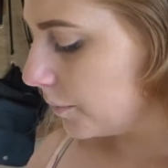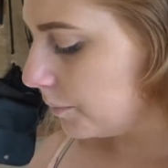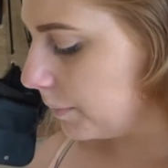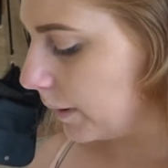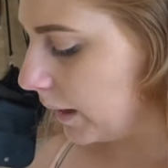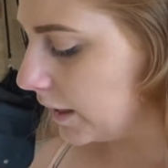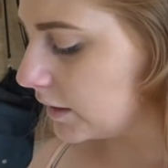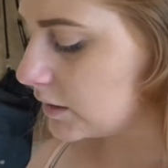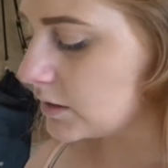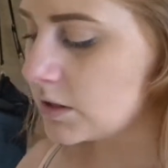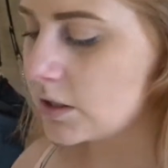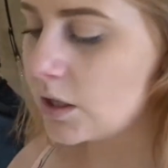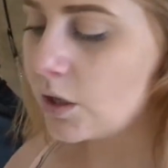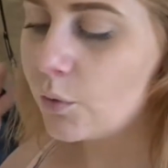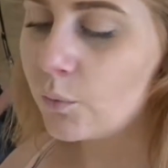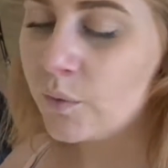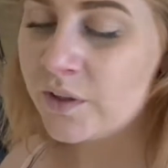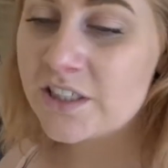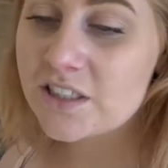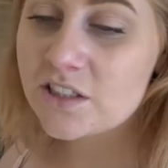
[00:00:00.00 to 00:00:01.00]
But
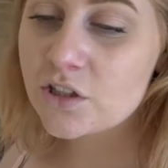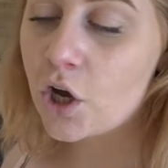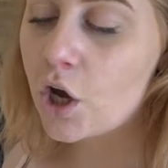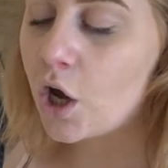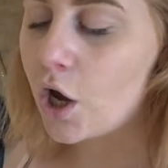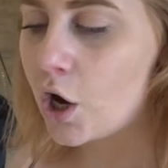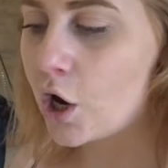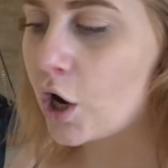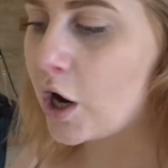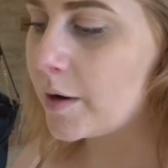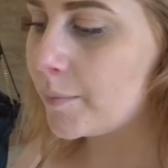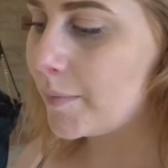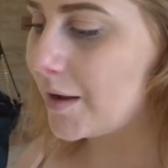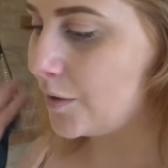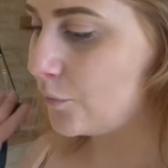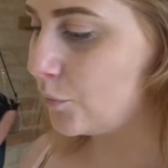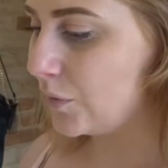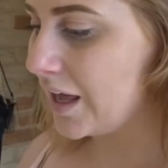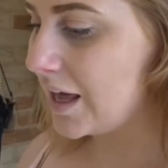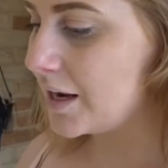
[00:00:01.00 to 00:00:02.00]
we just got home
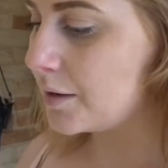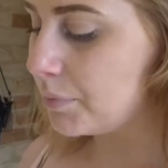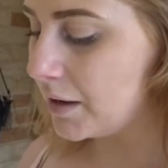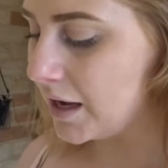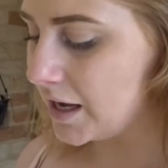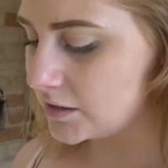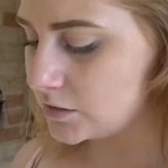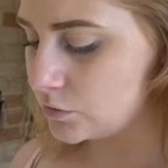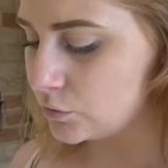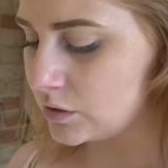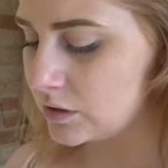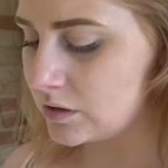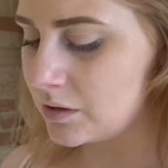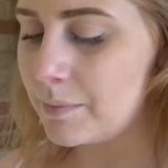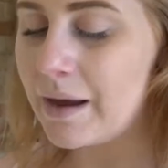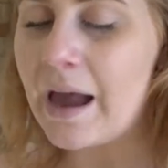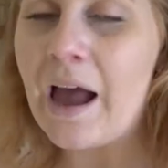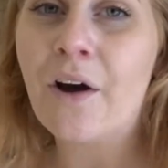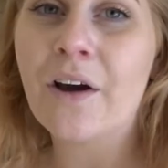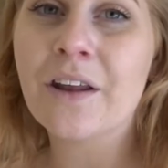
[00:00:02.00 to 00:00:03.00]
and we had a parcel in the
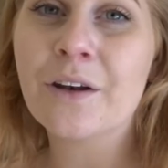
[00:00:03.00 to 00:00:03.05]
mail,